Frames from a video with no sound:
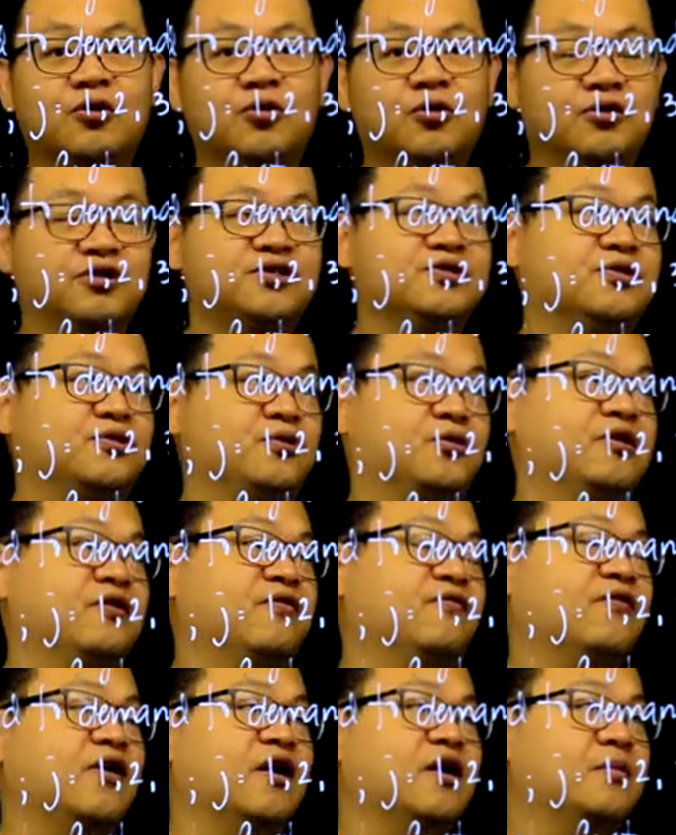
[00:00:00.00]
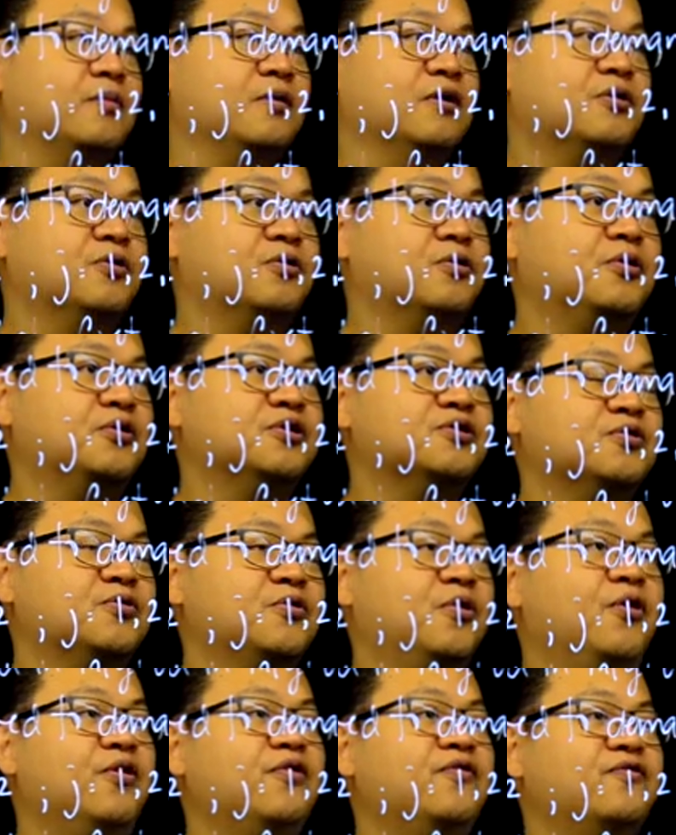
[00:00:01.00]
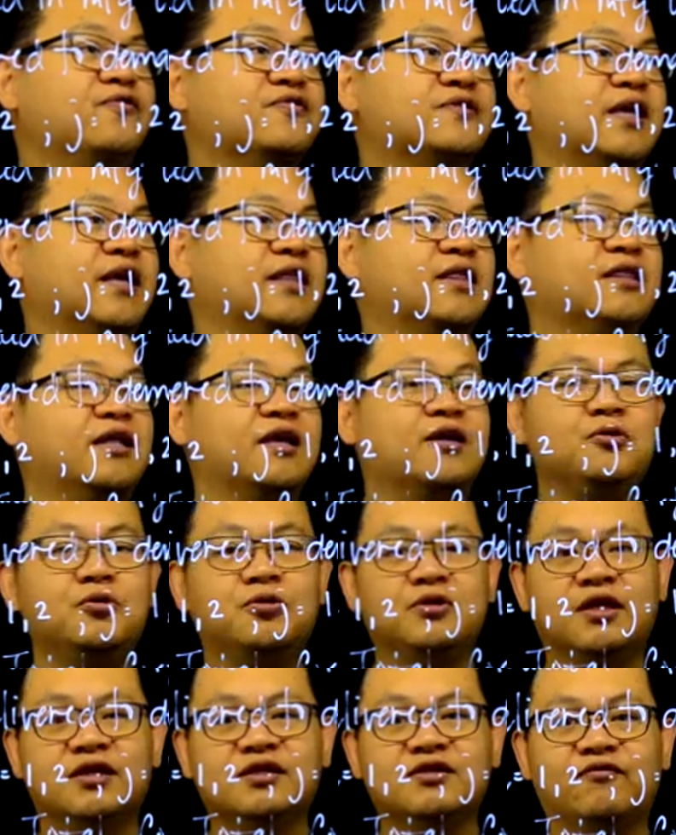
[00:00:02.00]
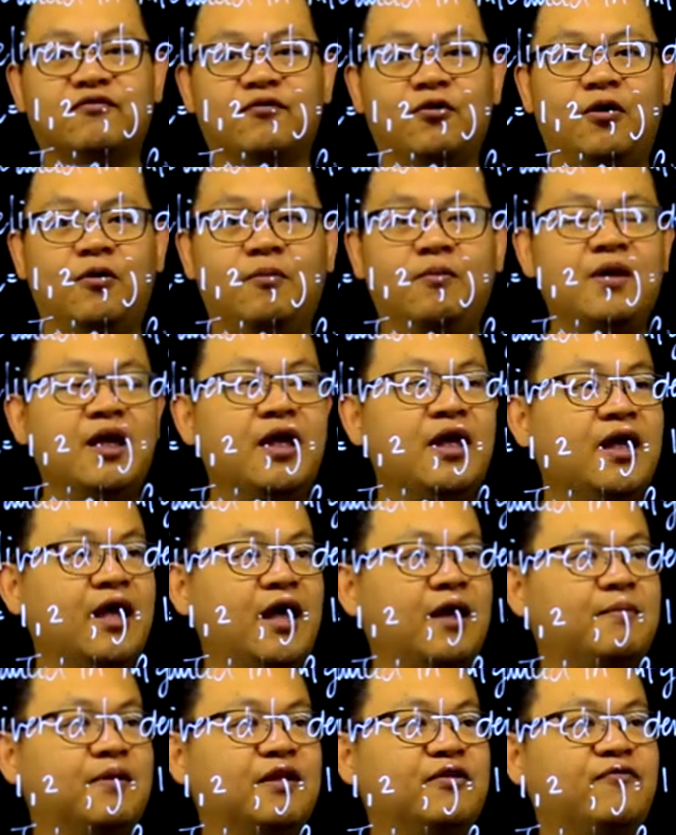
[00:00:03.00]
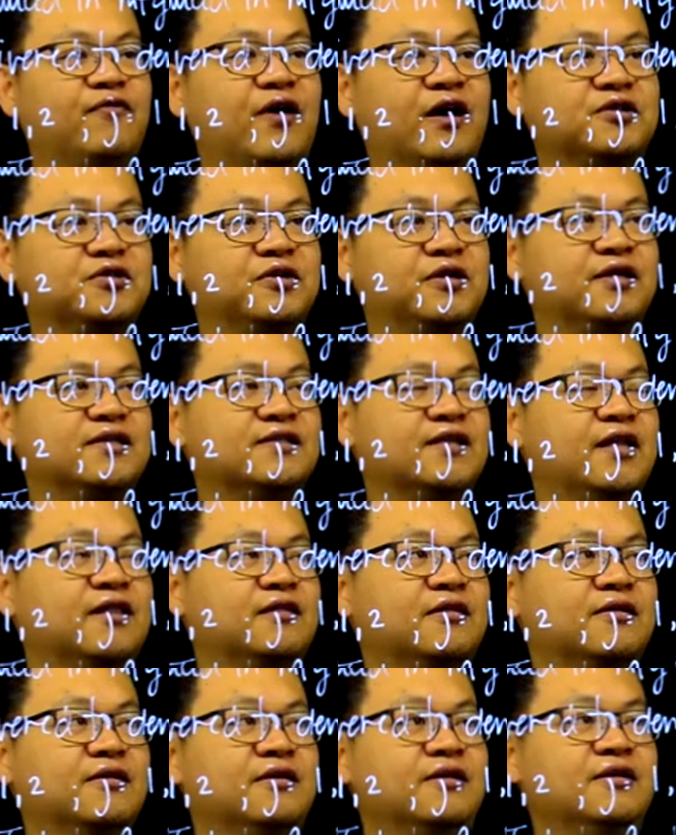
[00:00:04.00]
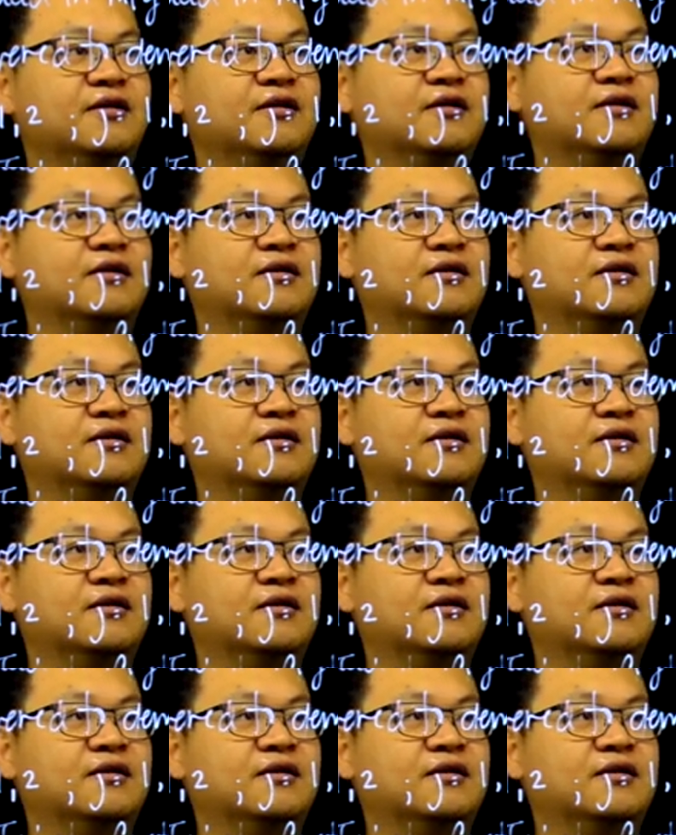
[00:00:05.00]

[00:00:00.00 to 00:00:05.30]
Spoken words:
cost or the variable cost of sending units from a manufacturing center,